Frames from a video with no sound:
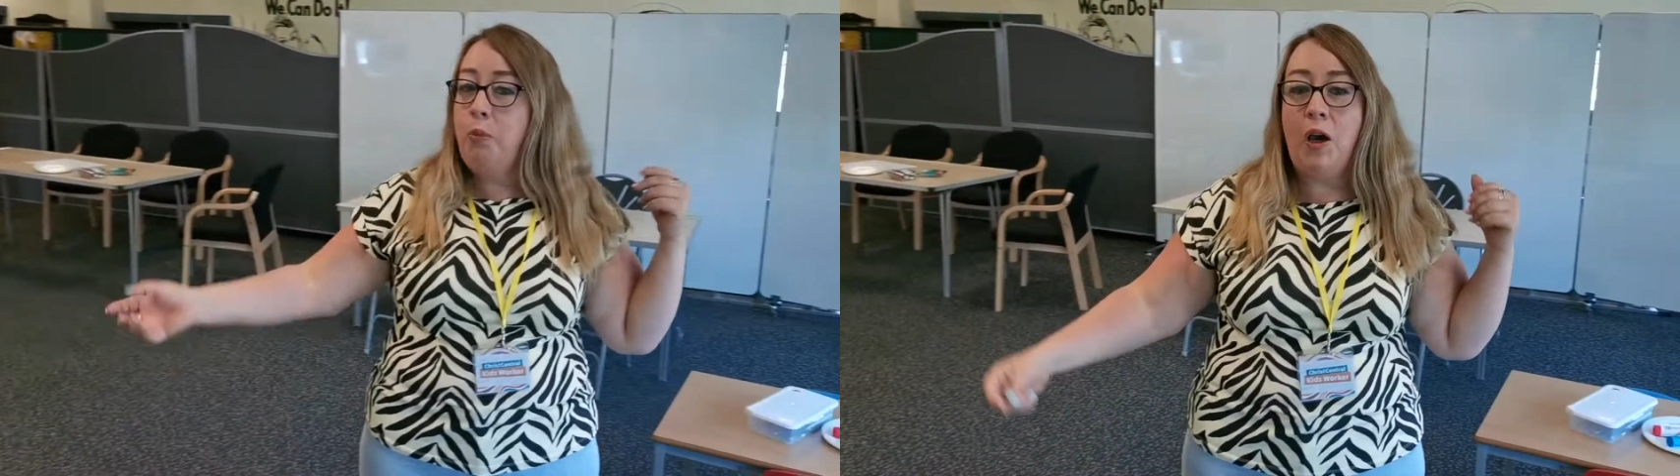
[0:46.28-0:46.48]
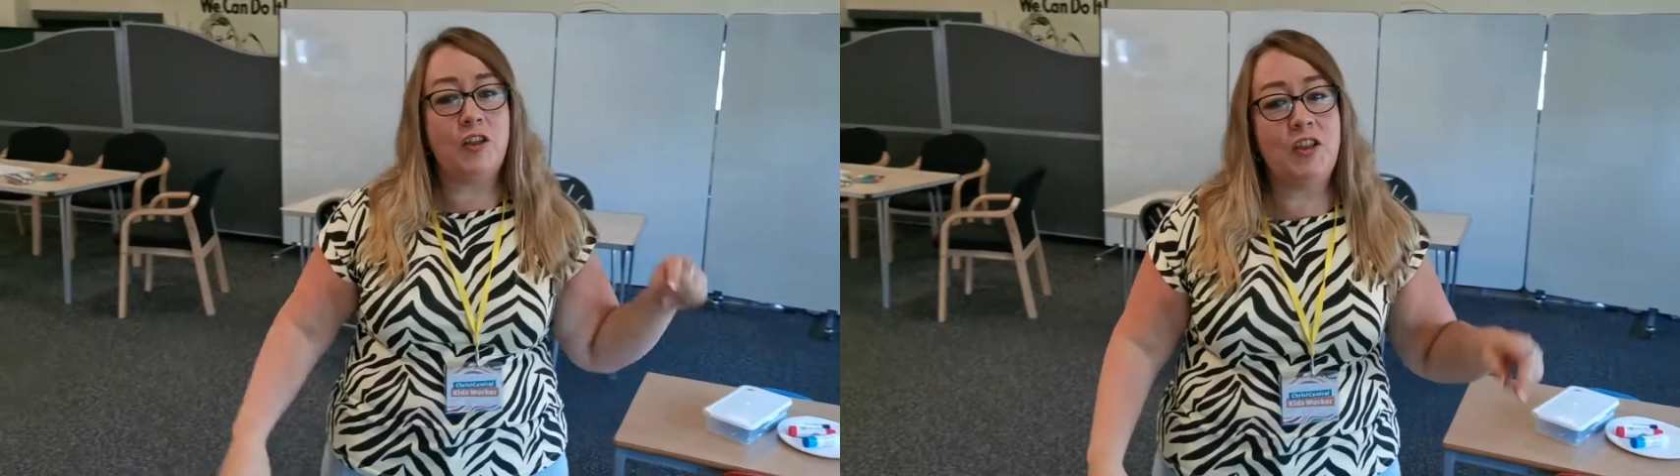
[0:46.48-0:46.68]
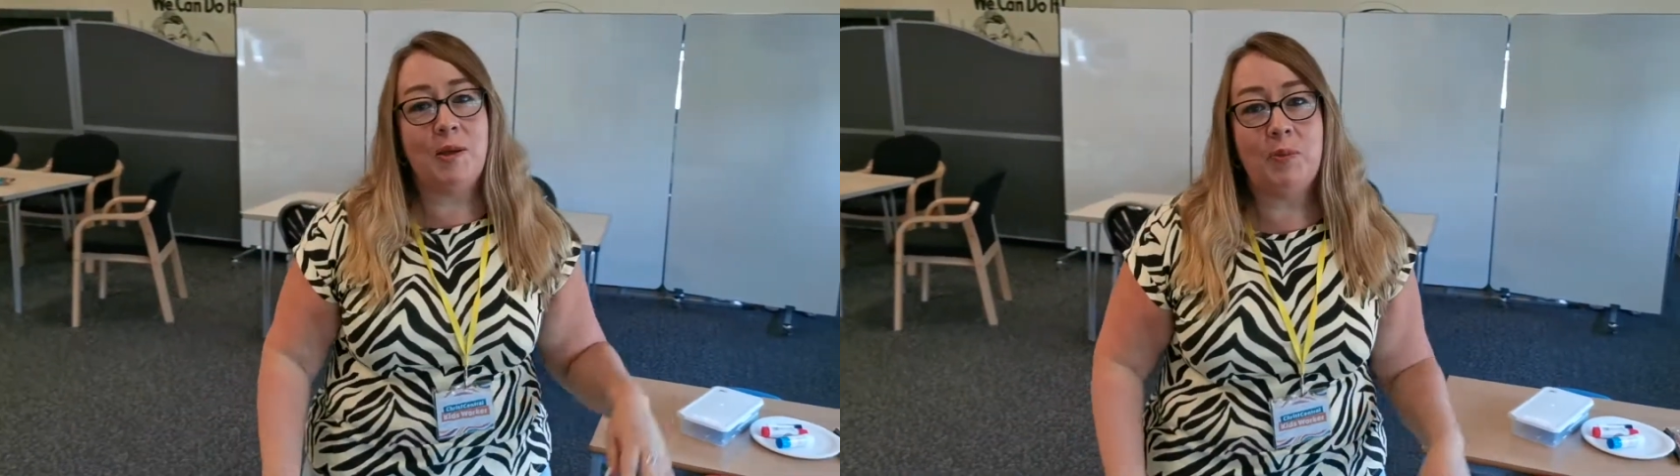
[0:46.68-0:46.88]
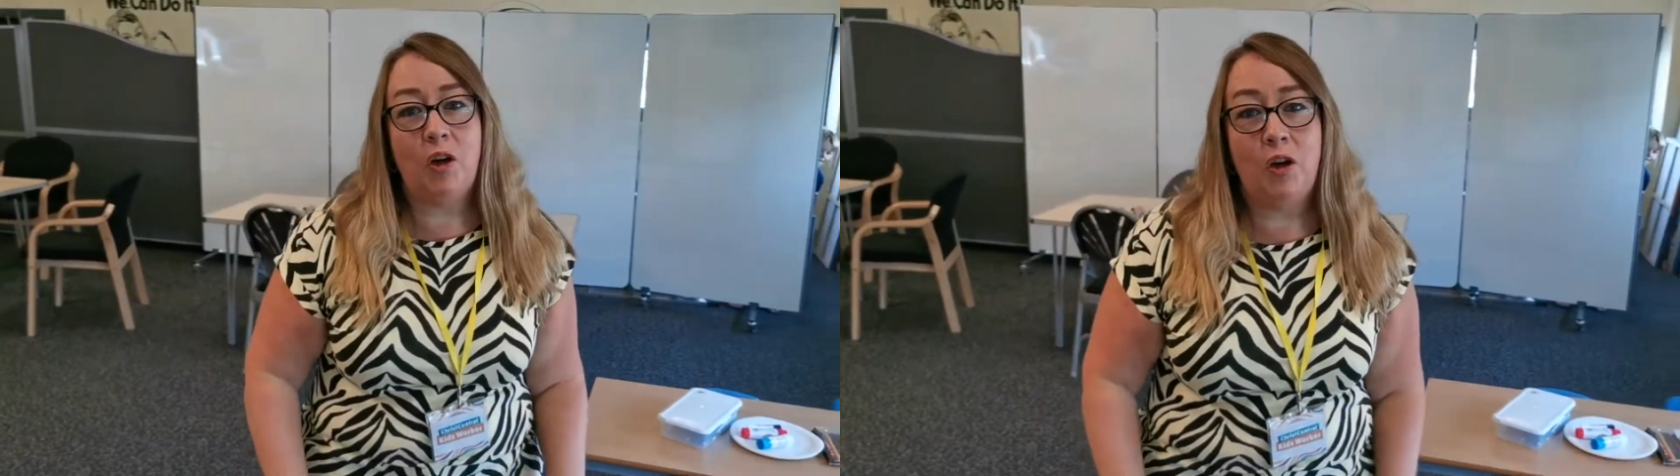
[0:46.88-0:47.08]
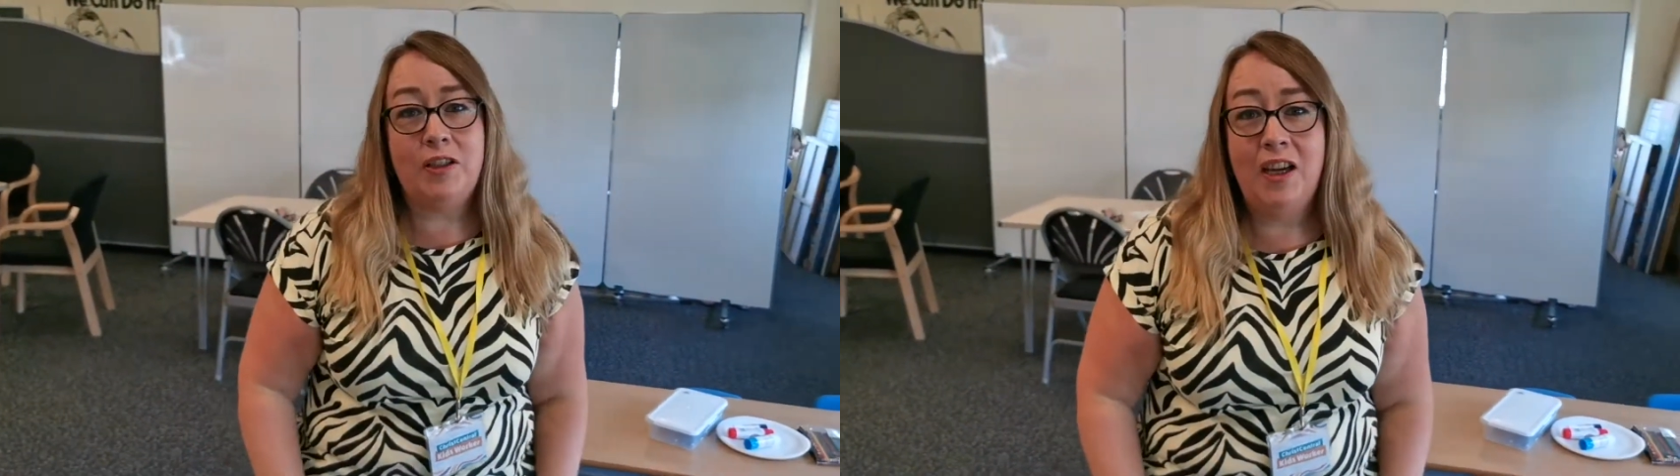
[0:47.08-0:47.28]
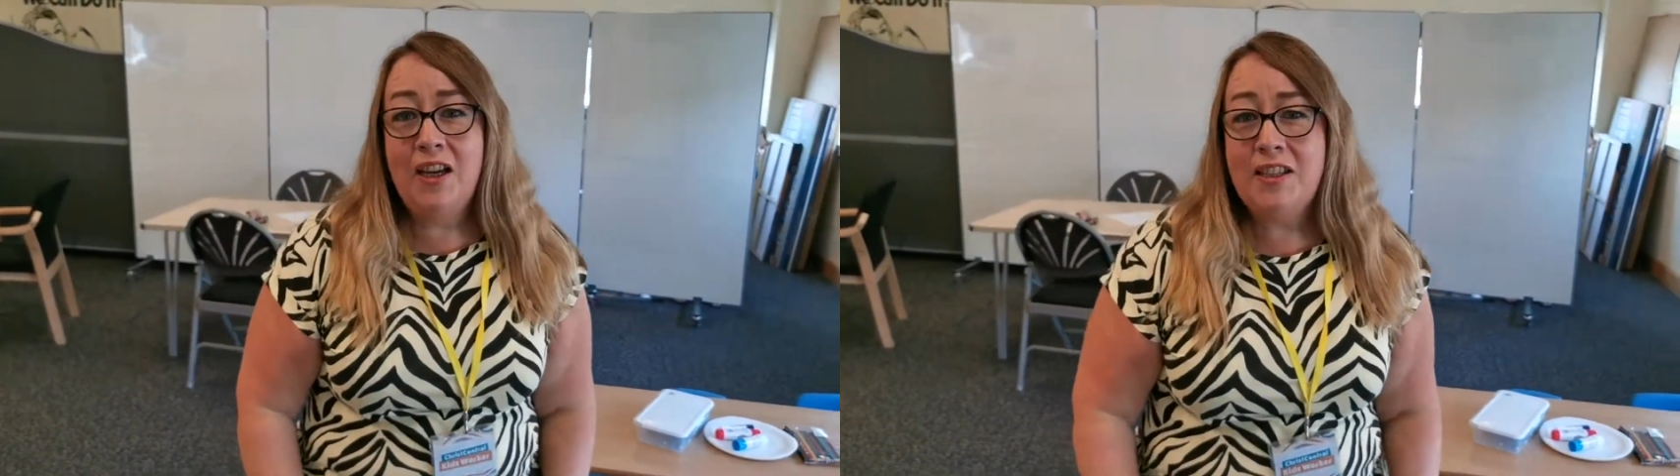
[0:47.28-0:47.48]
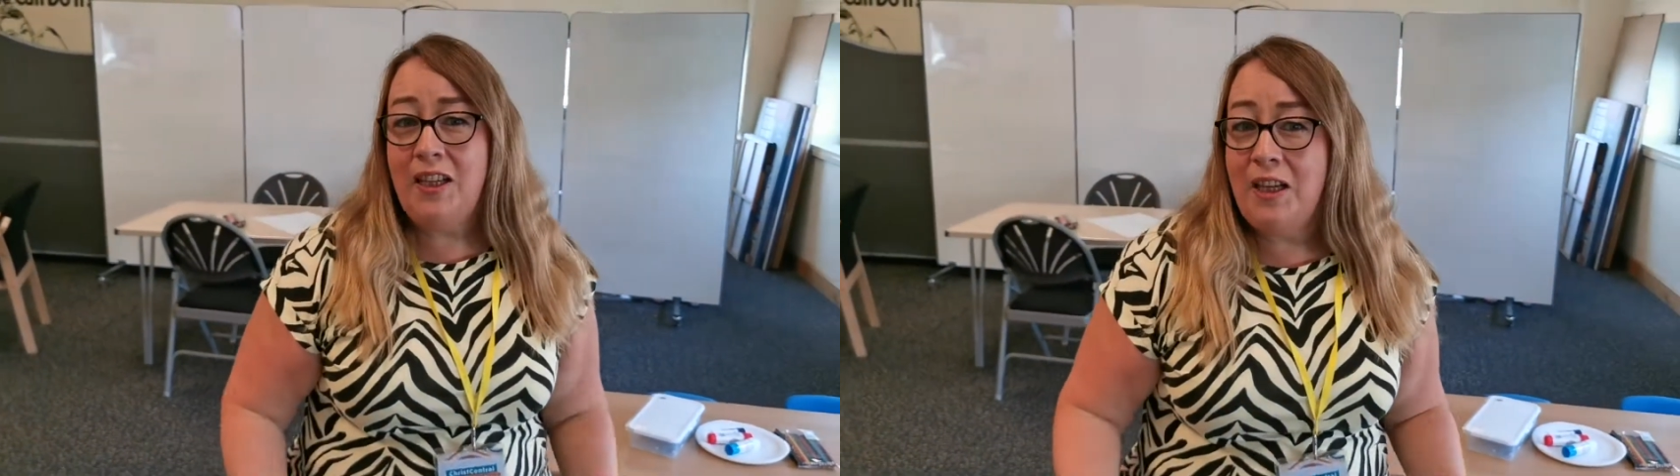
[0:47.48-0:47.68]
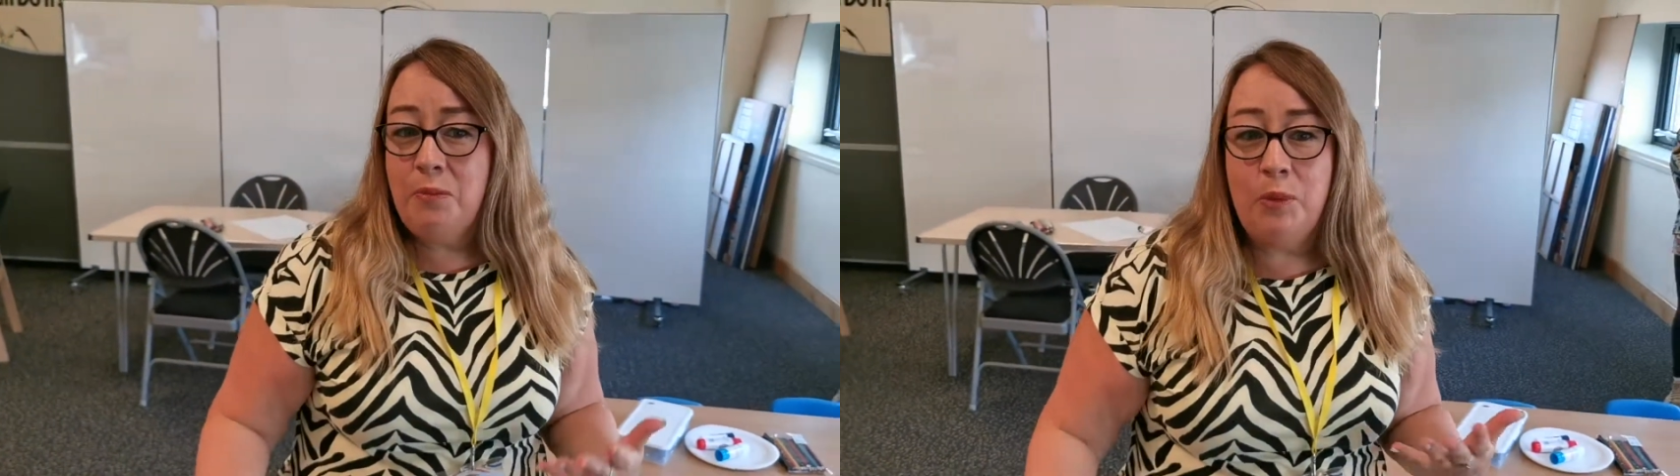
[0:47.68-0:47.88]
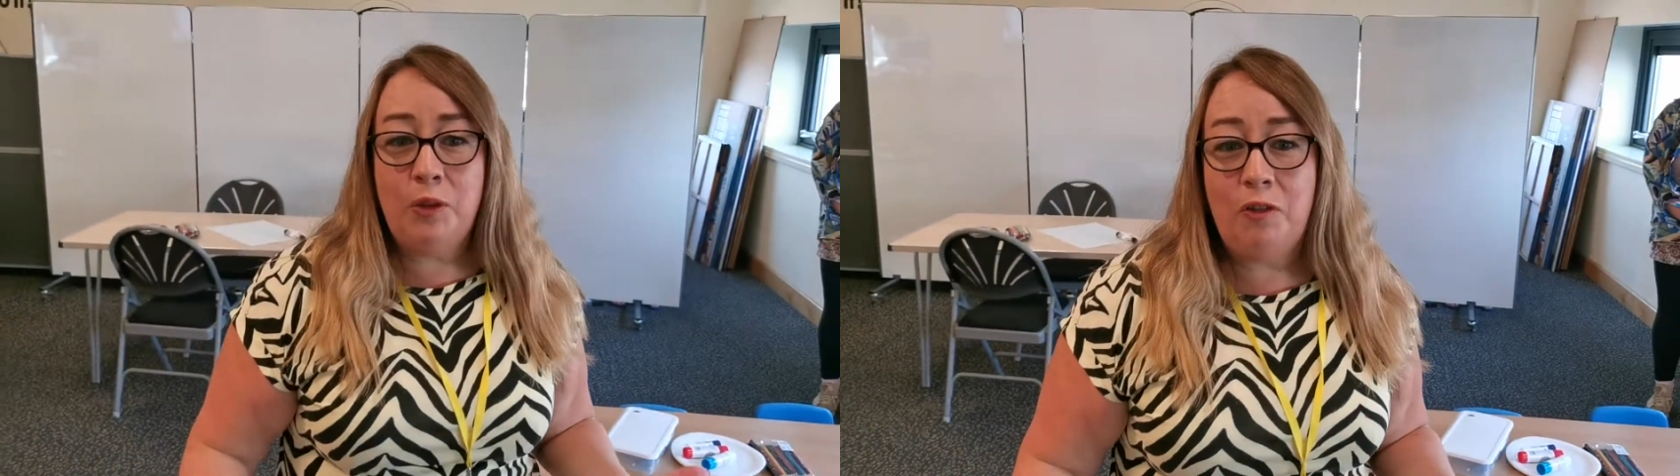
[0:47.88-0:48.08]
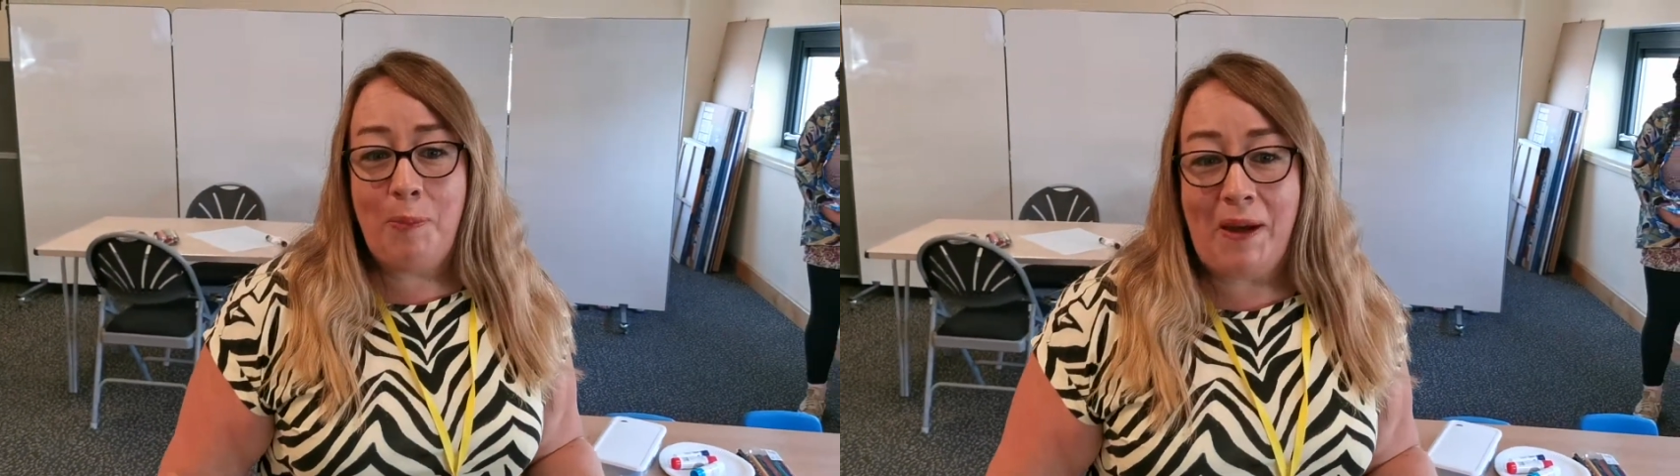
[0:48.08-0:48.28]
worship God, to learn
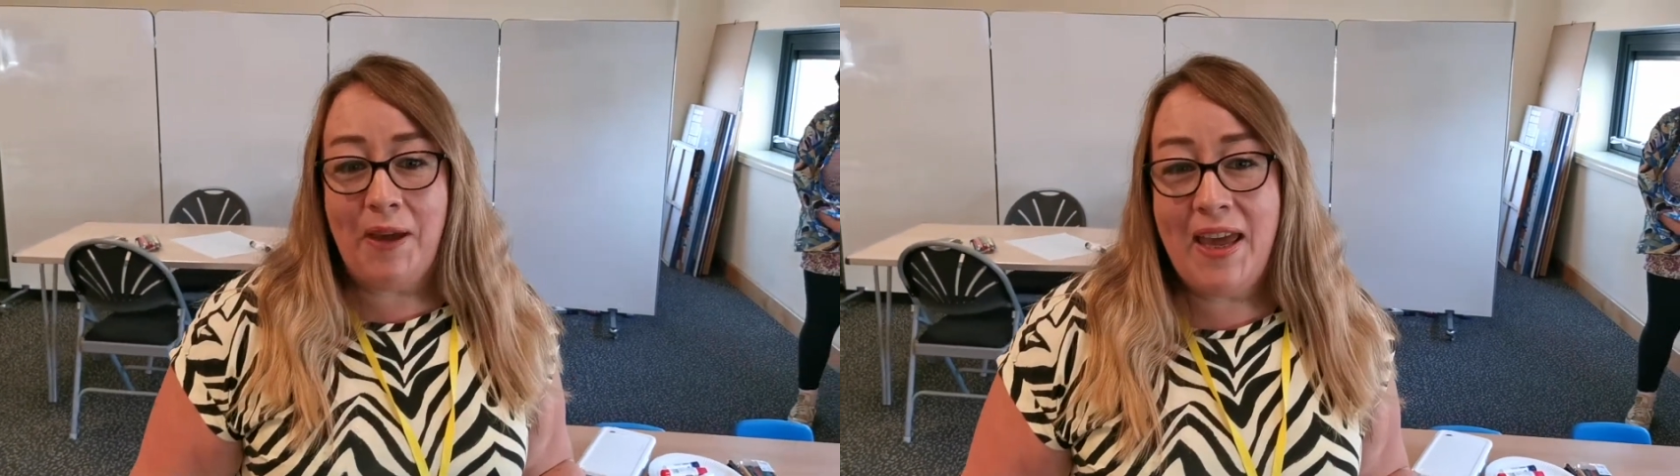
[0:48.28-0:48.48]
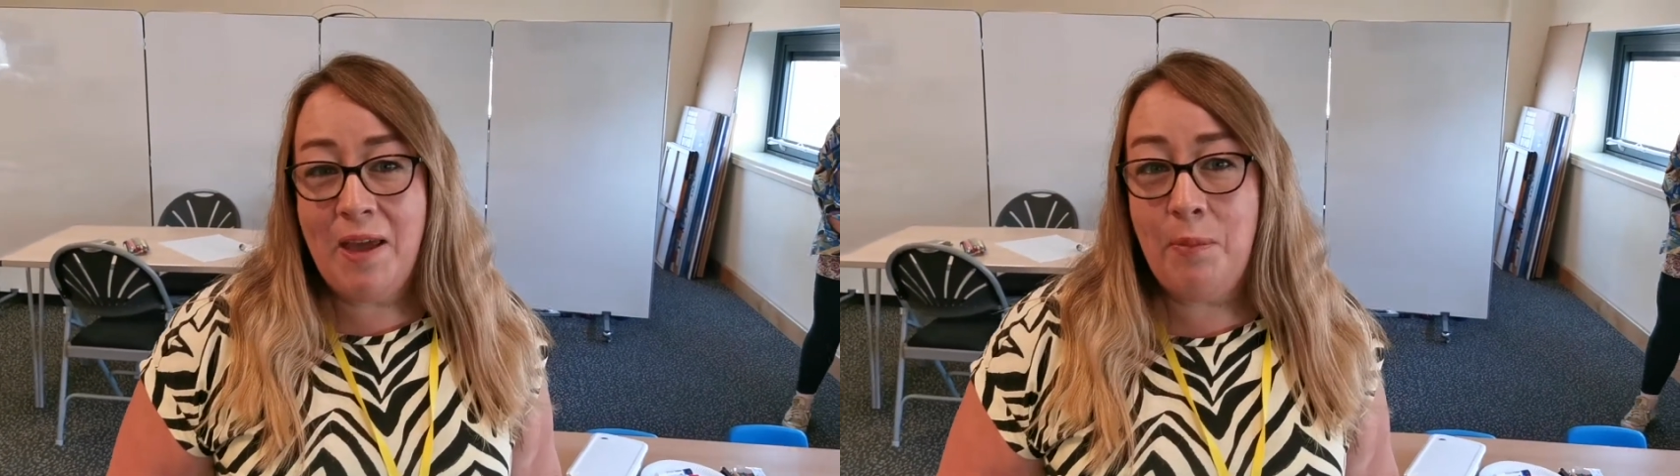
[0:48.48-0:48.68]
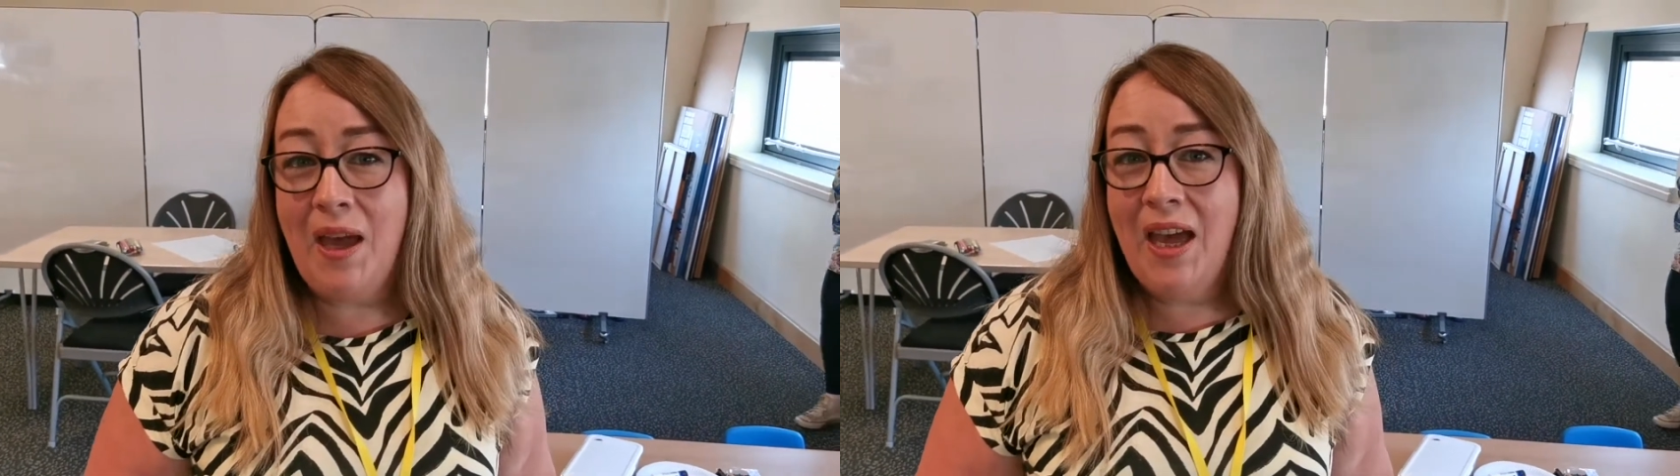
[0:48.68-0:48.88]
more about Him,